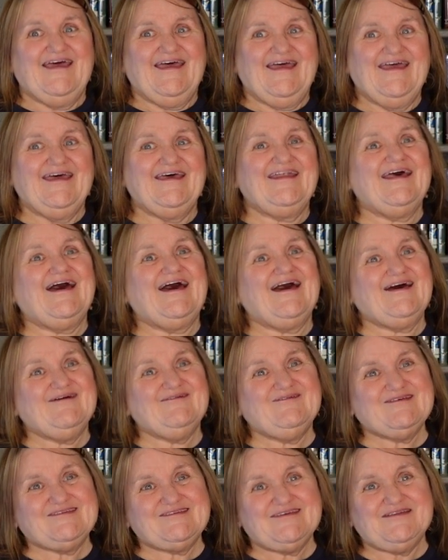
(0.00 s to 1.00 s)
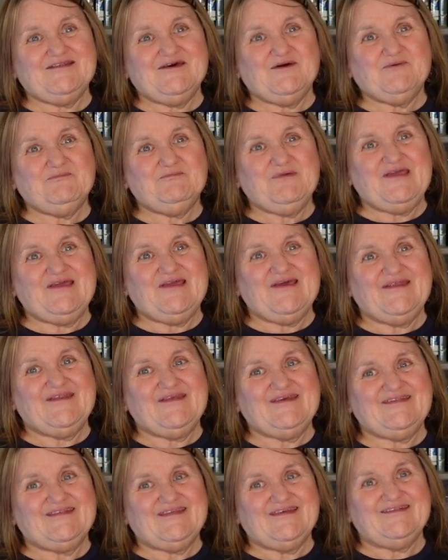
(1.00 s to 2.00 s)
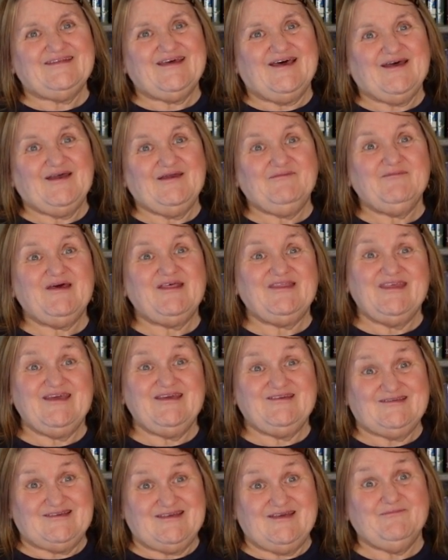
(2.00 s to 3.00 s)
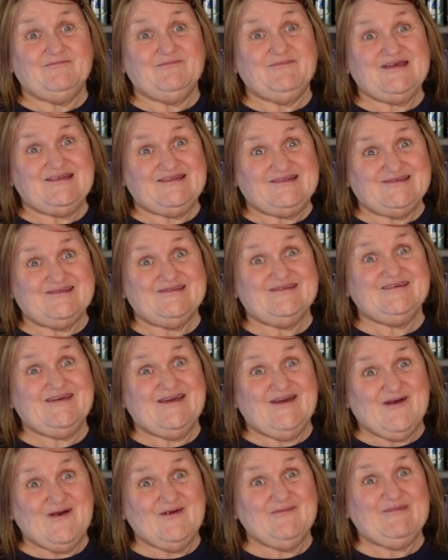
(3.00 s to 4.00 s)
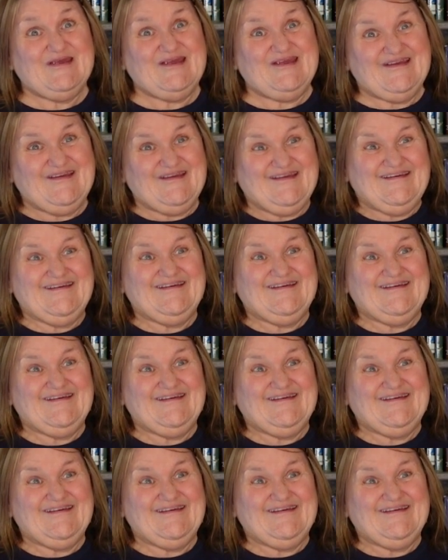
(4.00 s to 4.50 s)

and I was an LPN at the time, and they sent me to the Army